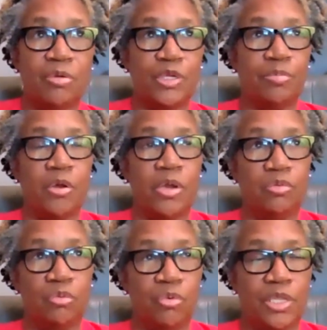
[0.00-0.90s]
I was
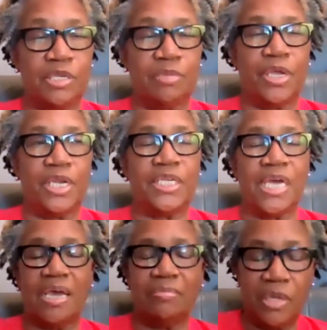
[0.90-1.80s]
married once upon a
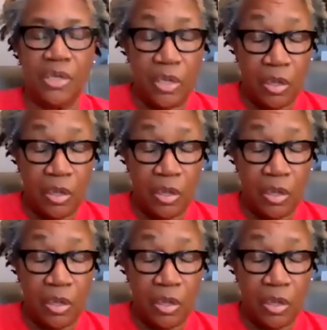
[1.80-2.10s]
time.